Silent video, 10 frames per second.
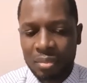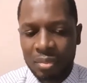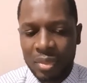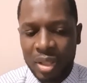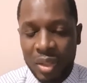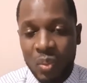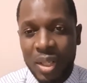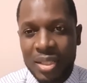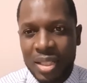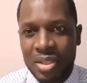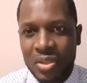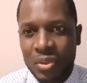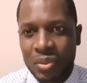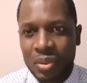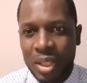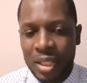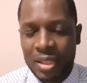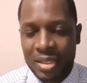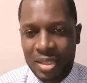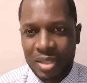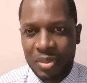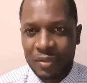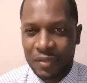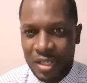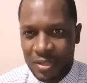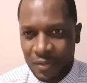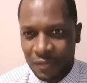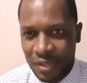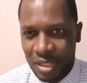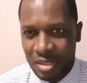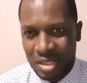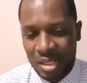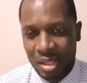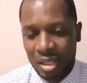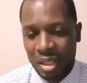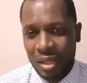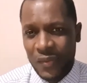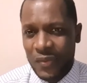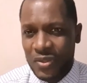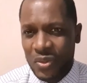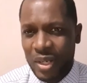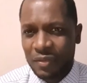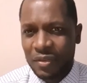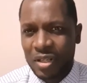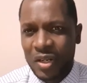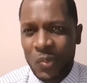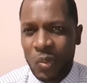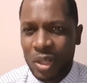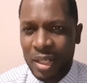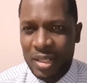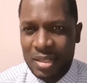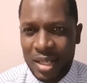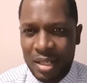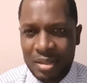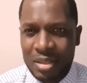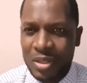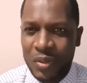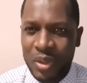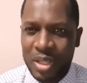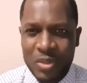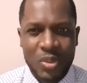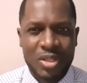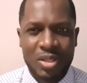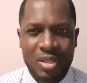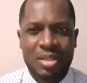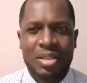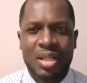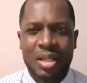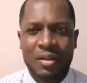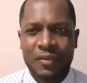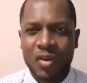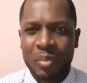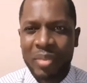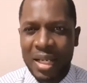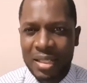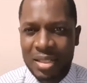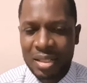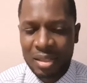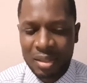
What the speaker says: they wanted to see me face to face. So I figured more or less that, this was just a formality,